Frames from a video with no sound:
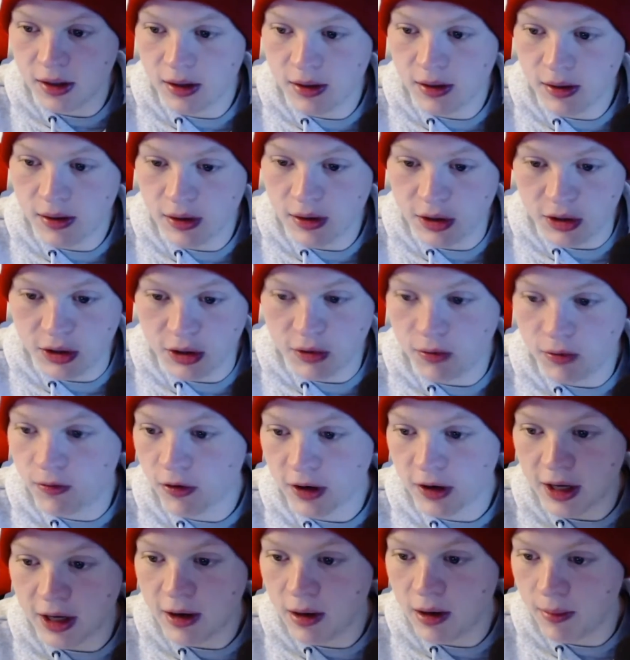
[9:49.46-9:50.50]
you
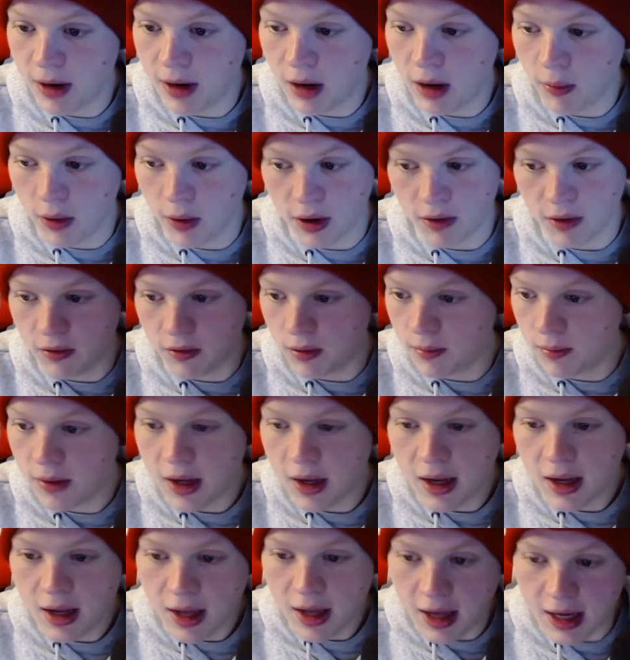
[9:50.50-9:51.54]
forget about one of them.
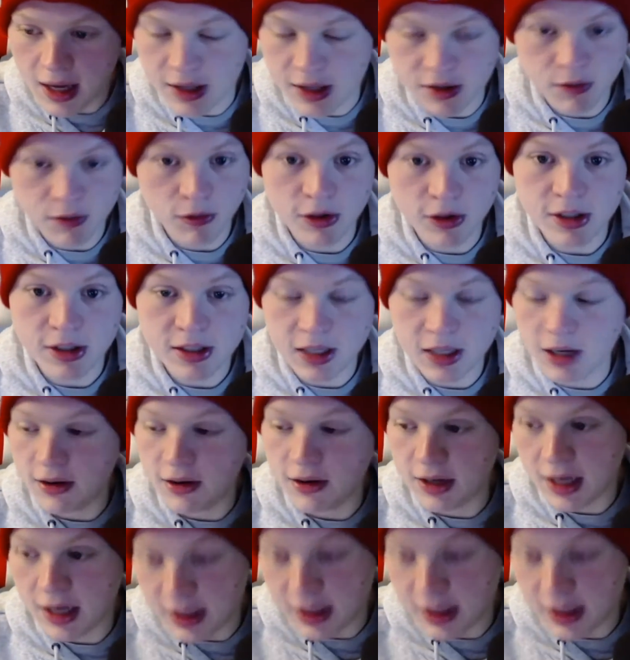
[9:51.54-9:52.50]
It's free sailing.